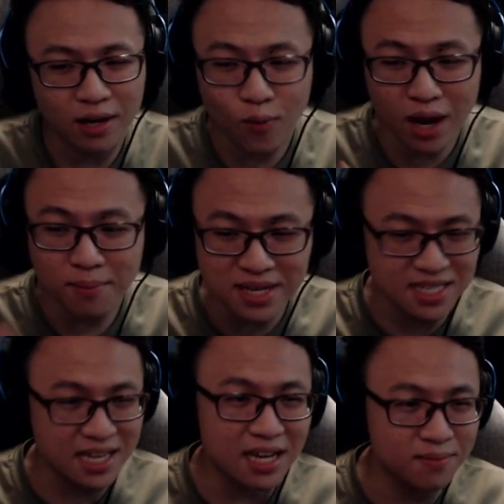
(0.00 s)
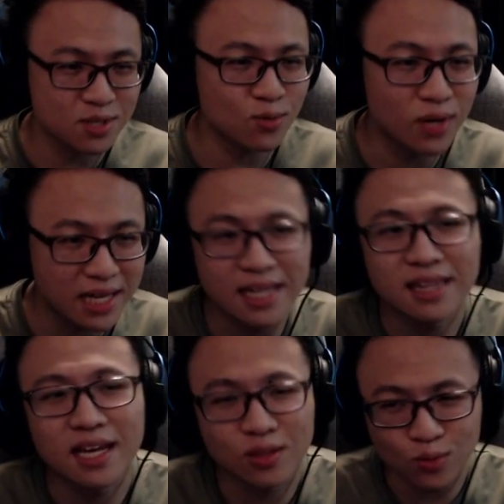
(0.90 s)
like why am I staying up so late at
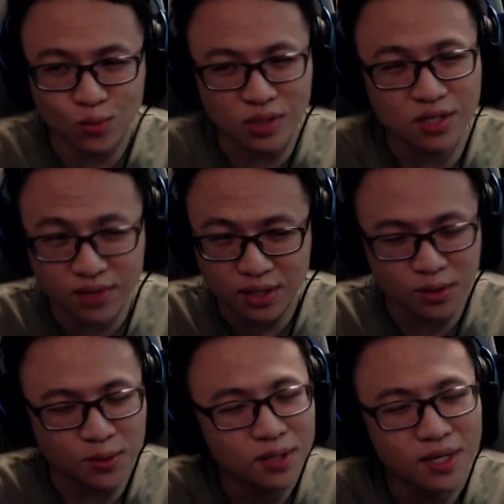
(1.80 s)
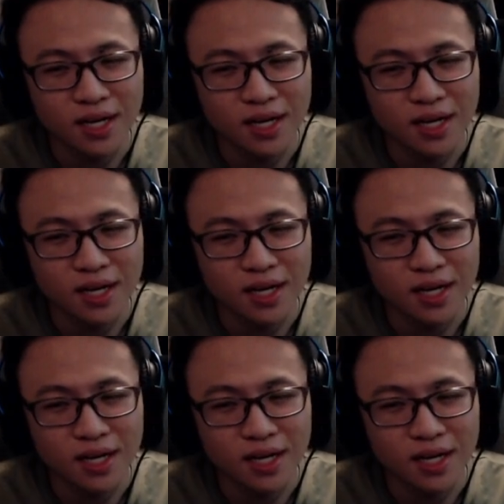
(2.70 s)
night to do this video,